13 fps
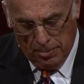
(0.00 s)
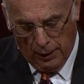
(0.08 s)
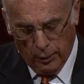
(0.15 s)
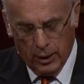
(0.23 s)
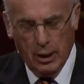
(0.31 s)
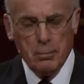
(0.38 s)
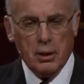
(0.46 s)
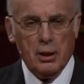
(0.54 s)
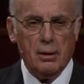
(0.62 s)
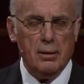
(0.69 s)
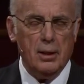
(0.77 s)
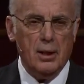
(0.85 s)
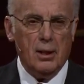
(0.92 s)
Now we come to
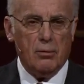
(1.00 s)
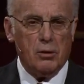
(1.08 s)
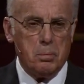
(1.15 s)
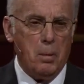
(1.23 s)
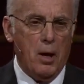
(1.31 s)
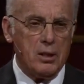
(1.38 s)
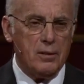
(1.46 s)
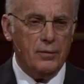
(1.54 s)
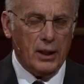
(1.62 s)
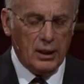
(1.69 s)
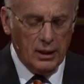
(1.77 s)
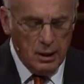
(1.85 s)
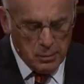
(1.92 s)
the response of
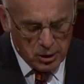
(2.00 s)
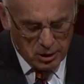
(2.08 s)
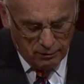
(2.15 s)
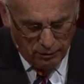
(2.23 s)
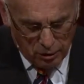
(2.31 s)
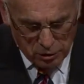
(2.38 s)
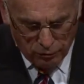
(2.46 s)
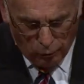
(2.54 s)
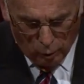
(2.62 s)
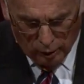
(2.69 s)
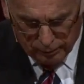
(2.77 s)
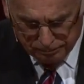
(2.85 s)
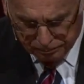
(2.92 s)
Nicodemus in verse
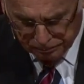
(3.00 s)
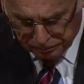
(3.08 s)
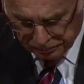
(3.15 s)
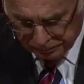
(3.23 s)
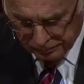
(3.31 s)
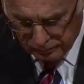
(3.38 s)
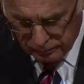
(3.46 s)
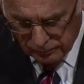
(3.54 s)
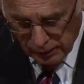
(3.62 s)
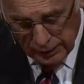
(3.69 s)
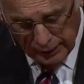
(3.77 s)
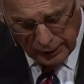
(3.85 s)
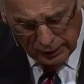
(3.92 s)
4.
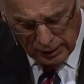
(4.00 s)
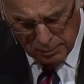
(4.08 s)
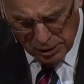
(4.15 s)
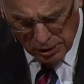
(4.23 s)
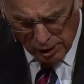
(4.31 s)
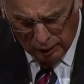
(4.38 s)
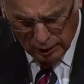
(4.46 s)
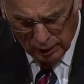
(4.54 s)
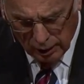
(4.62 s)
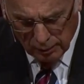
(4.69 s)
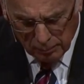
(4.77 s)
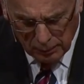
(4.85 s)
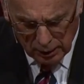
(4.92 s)
Nicodemus said to
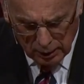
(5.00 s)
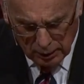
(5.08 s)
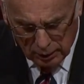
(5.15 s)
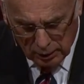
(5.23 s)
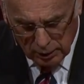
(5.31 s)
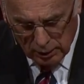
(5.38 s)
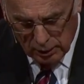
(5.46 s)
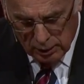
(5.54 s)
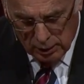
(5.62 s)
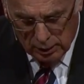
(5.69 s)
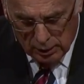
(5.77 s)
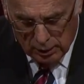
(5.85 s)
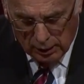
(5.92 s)
him,
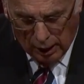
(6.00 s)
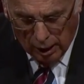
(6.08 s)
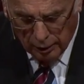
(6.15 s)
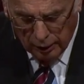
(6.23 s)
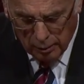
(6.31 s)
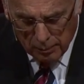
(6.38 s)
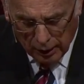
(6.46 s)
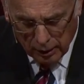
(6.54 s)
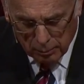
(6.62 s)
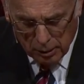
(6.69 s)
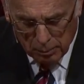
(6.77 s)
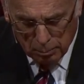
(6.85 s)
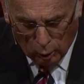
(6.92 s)
How can a
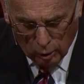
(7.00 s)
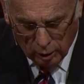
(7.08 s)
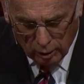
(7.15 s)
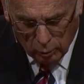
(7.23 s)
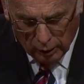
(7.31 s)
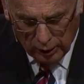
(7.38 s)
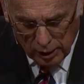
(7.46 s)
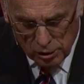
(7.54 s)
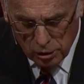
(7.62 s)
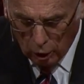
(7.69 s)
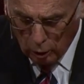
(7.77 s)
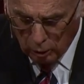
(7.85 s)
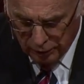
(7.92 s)
man be born when he
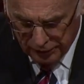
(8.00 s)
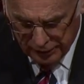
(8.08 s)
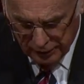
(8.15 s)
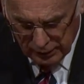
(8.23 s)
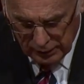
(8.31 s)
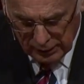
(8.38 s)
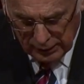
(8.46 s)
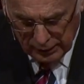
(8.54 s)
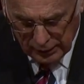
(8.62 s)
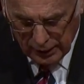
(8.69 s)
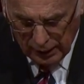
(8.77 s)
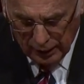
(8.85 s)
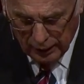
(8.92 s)
is old?
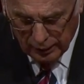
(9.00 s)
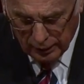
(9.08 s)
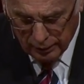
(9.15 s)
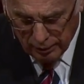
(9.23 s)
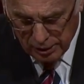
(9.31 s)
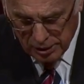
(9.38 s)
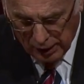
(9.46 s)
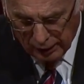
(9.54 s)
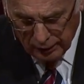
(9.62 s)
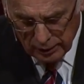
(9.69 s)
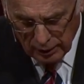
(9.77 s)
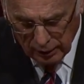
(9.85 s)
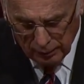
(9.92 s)
He cannot enter a
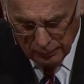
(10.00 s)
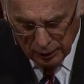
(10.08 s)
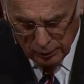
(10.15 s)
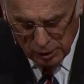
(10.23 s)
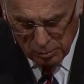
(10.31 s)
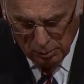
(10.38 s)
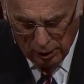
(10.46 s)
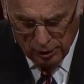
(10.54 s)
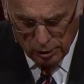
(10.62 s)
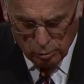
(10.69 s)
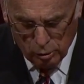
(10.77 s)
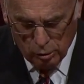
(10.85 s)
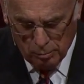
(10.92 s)
second time into his
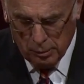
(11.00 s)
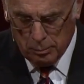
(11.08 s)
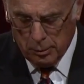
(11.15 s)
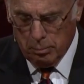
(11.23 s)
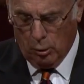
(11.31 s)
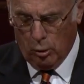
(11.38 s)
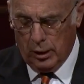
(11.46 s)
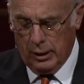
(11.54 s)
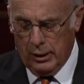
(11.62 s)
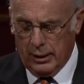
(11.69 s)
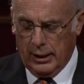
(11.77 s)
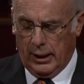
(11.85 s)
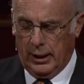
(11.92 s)
mother's womb and be
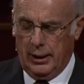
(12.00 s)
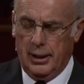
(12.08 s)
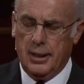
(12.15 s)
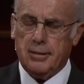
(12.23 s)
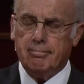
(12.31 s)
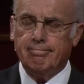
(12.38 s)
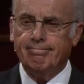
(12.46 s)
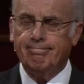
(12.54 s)
born, can he?